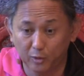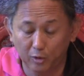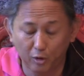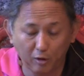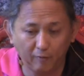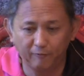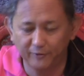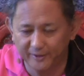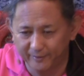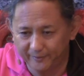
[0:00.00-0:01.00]
hope for
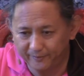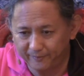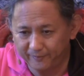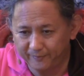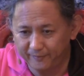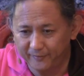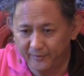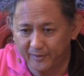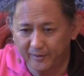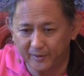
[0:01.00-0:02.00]
the
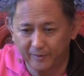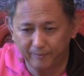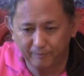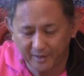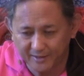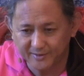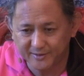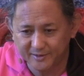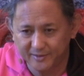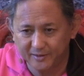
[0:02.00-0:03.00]

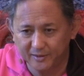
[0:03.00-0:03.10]
best.